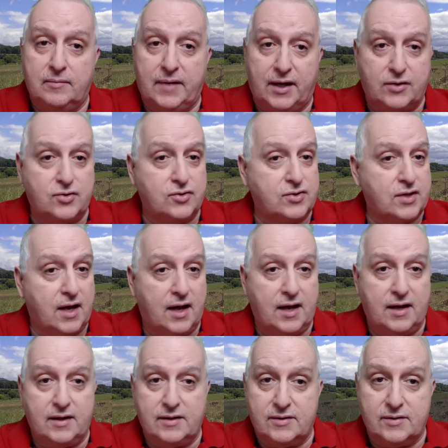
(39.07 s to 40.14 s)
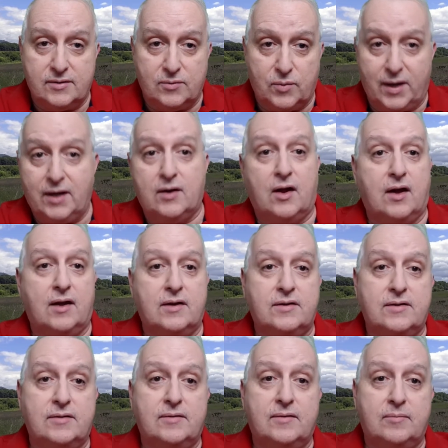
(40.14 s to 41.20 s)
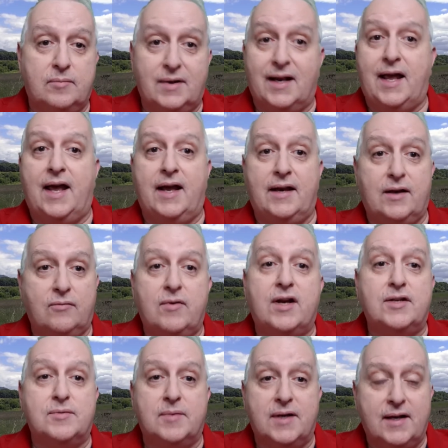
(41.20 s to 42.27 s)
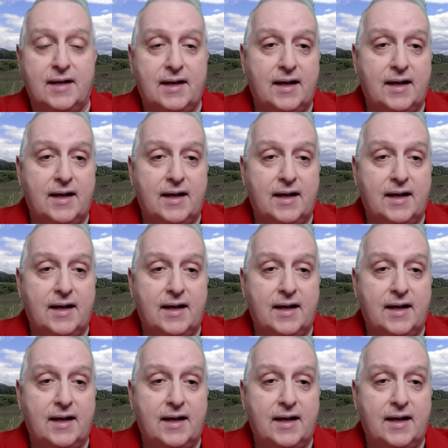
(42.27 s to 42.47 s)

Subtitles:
exercise, weight loss plan and regimen.